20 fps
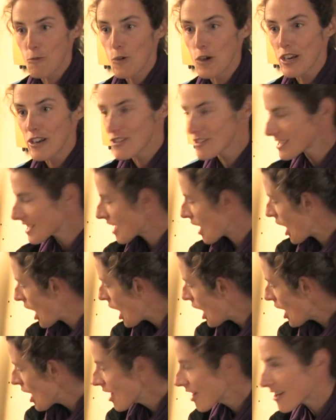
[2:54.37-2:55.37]
questions, and
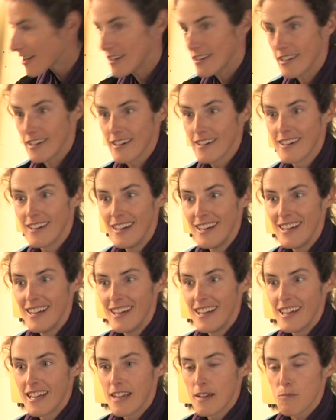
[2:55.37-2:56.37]

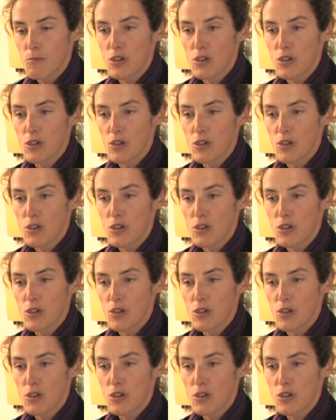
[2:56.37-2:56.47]
it's been